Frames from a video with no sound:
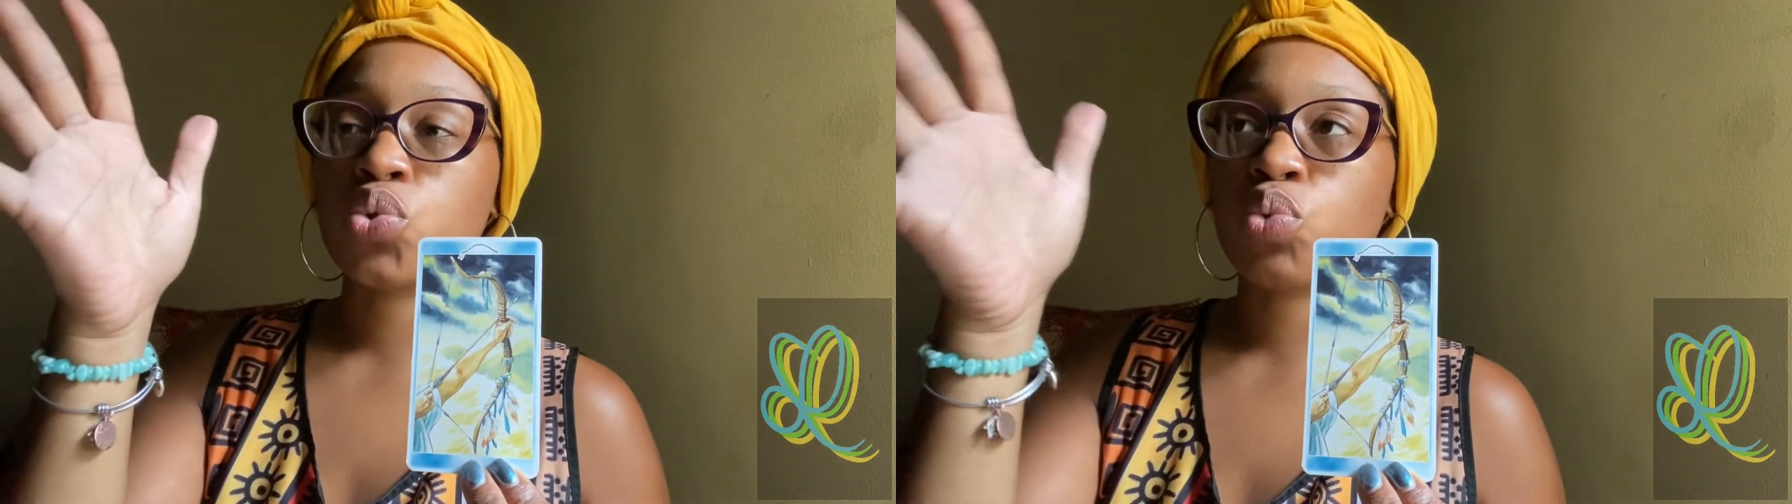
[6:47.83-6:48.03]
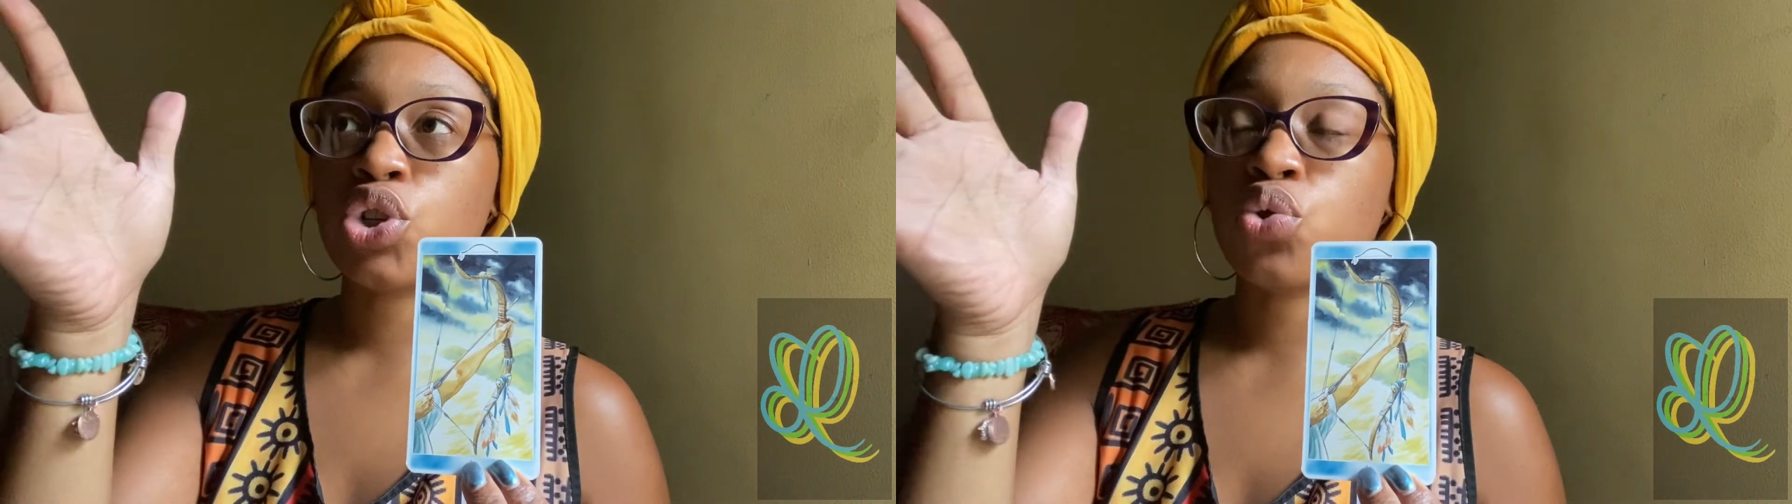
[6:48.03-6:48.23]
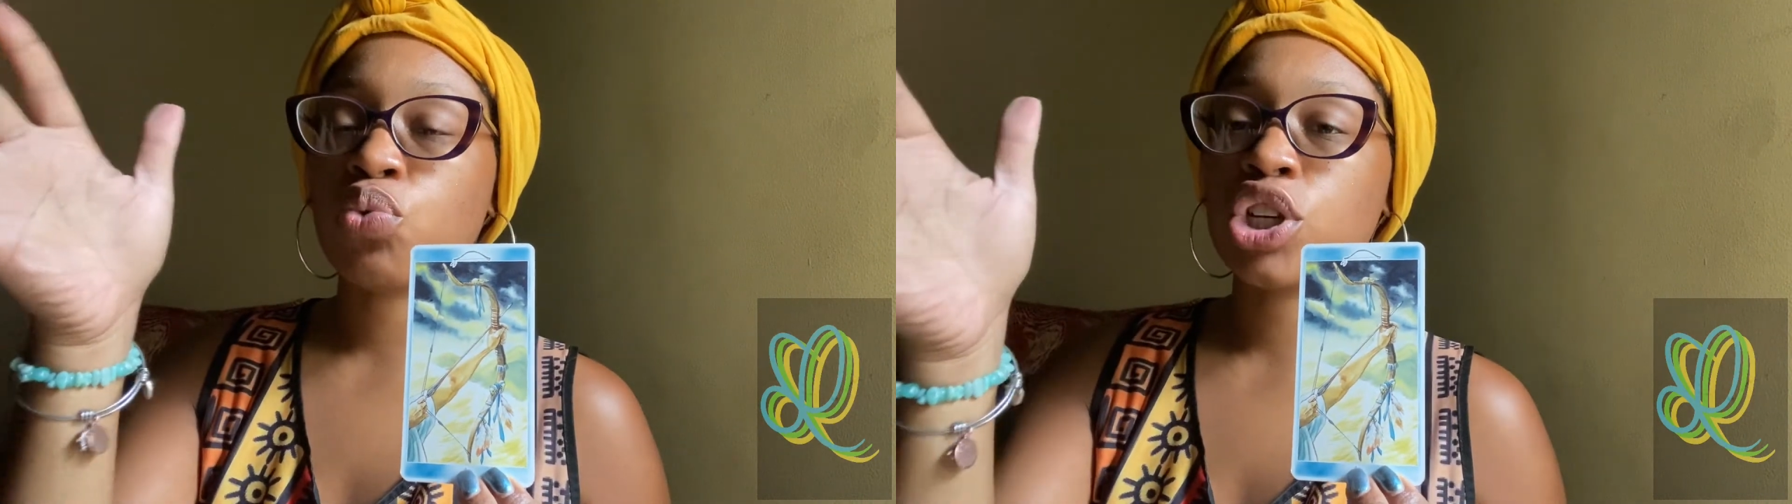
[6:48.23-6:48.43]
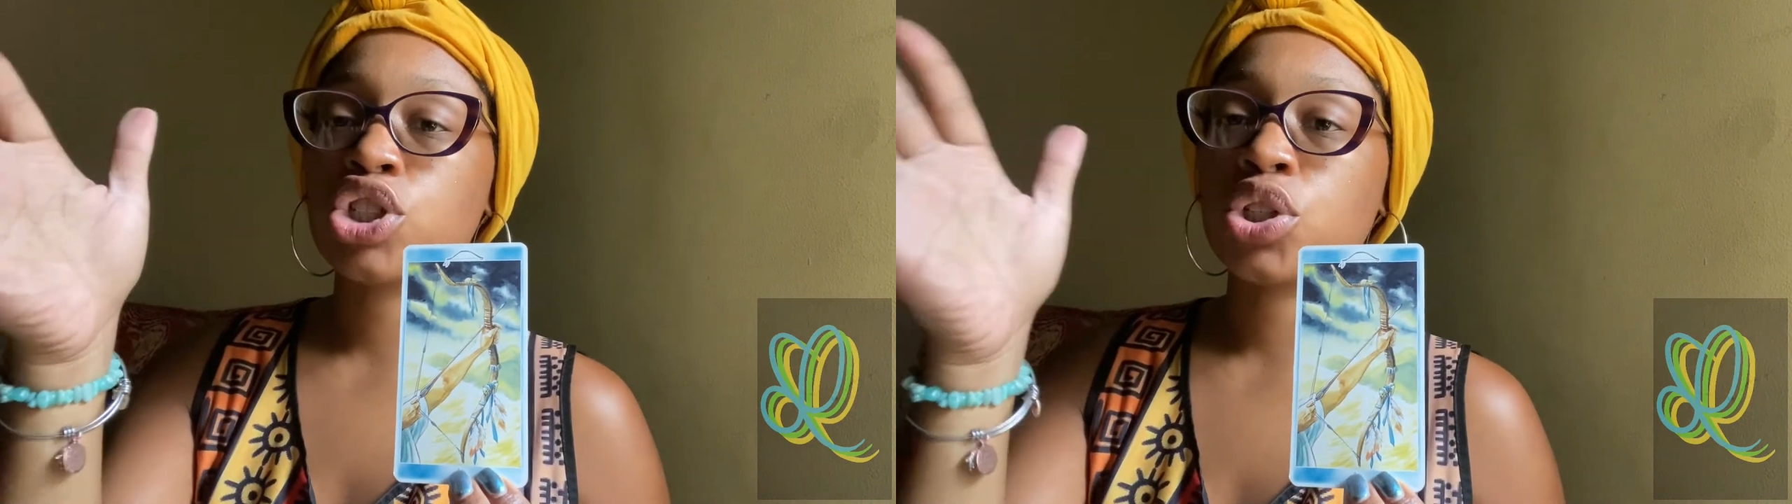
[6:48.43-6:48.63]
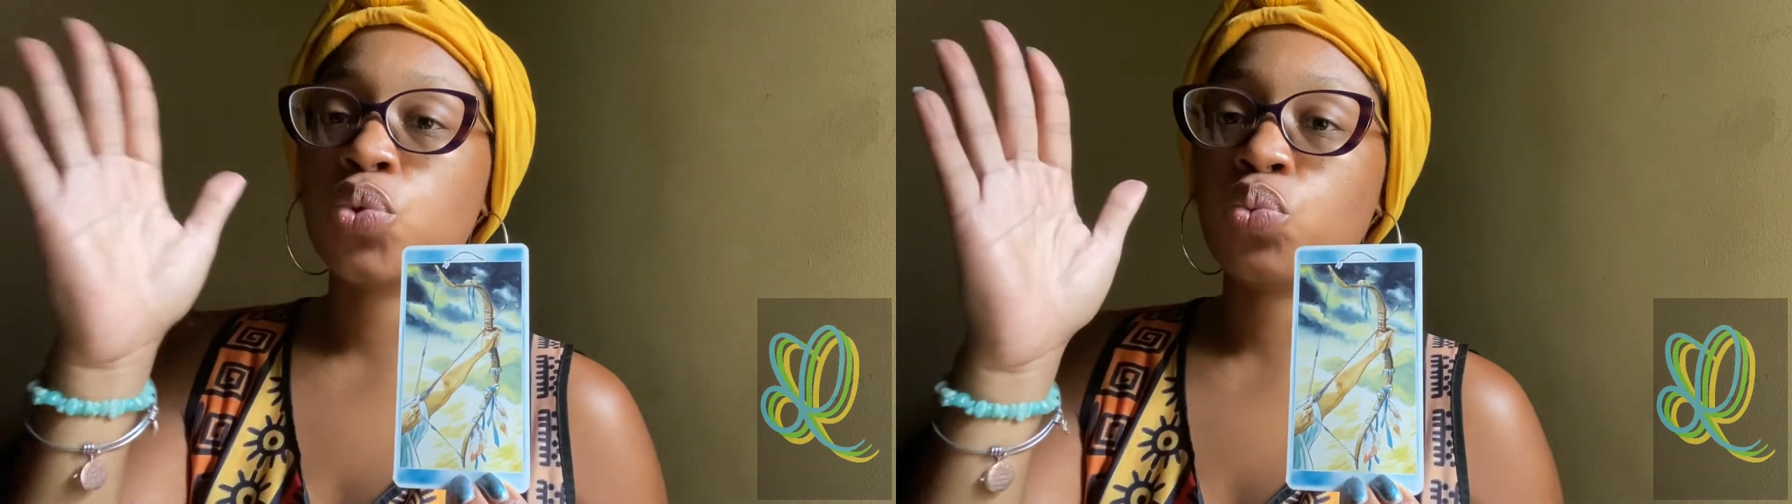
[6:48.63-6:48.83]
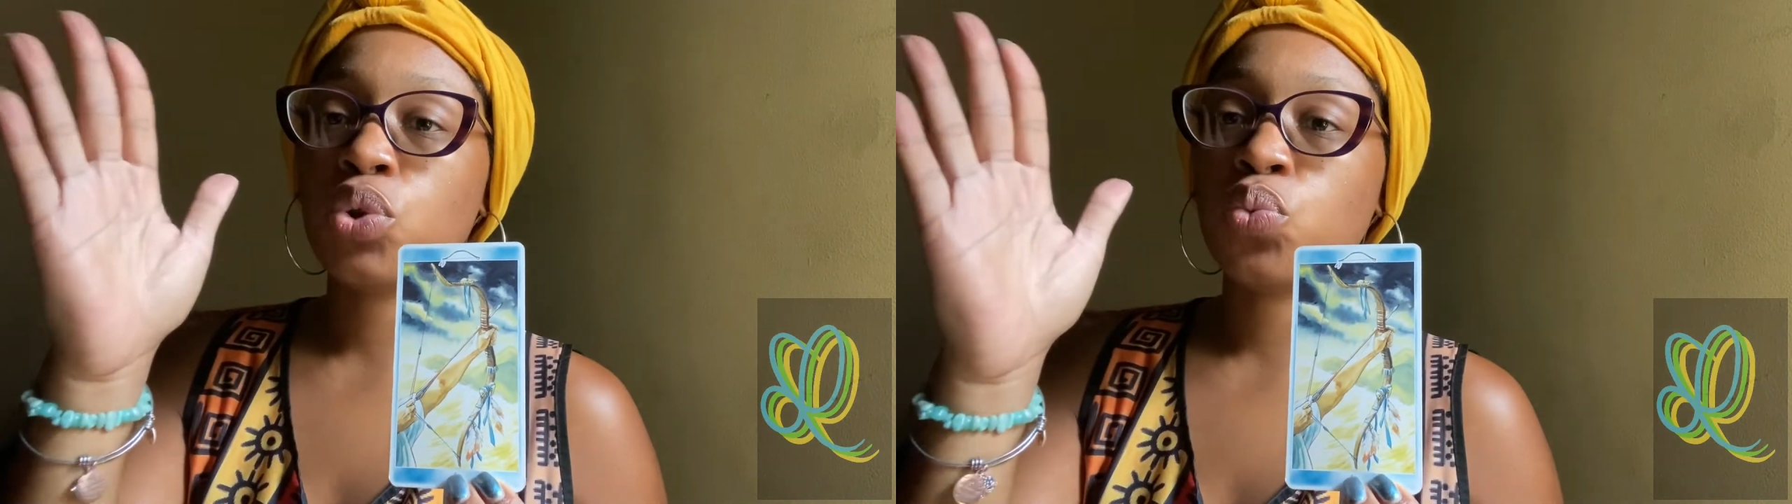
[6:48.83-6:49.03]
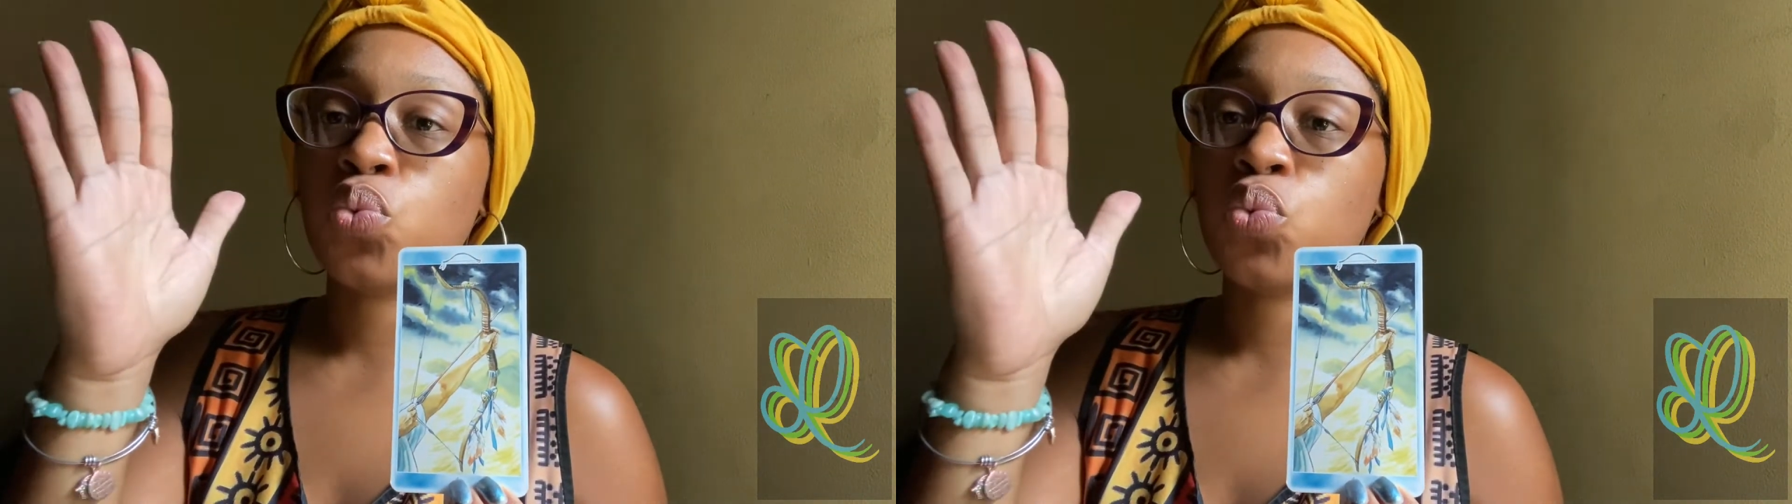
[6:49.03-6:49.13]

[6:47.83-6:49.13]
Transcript: what direction we